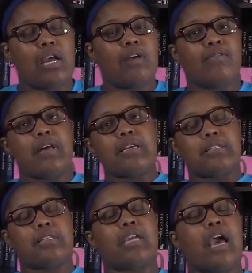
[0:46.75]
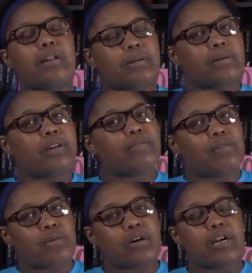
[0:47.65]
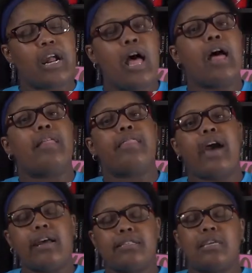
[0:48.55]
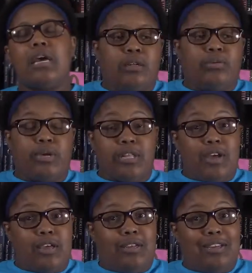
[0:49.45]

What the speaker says: fell into the category for that readathon.